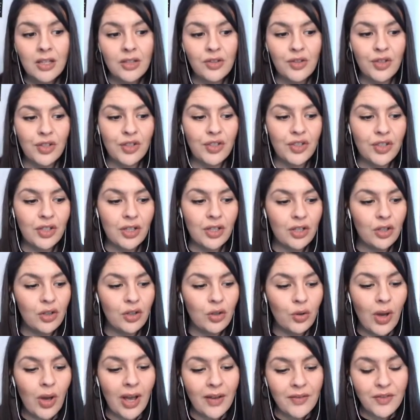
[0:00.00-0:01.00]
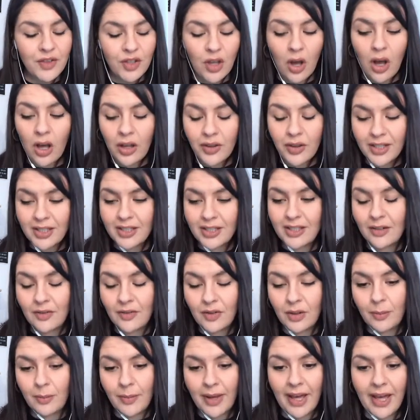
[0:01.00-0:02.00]
just you have all these
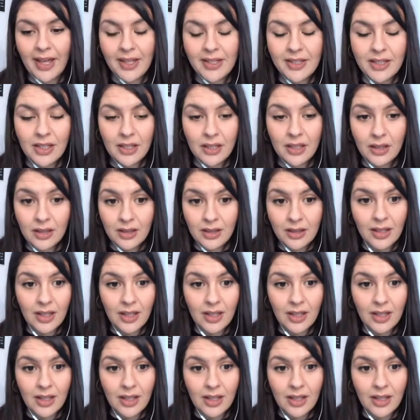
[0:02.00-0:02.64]
different paths that